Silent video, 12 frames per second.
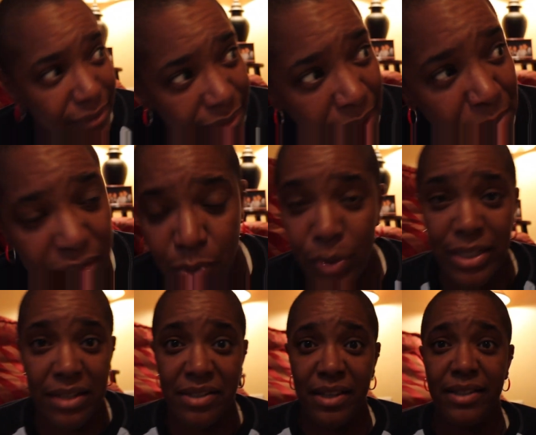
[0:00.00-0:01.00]
They must have went
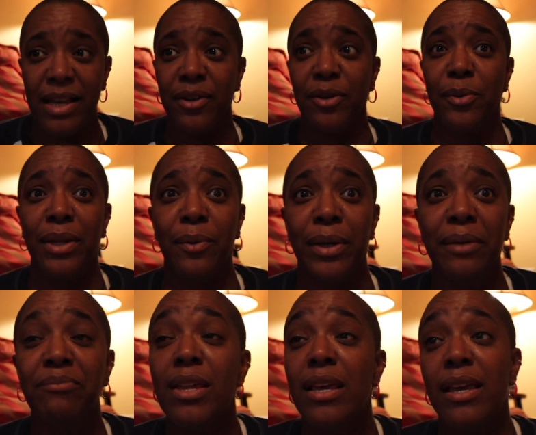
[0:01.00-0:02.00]
downstairs. I don't know where they
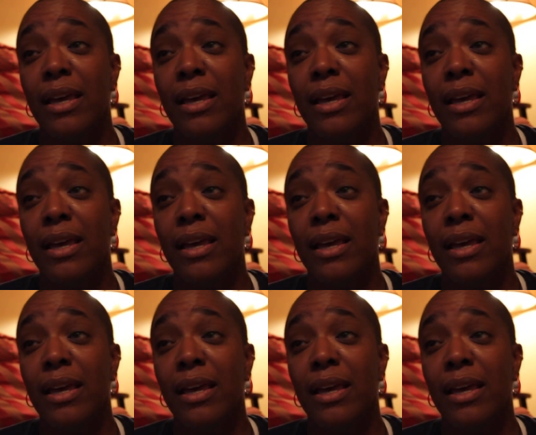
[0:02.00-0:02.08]
went.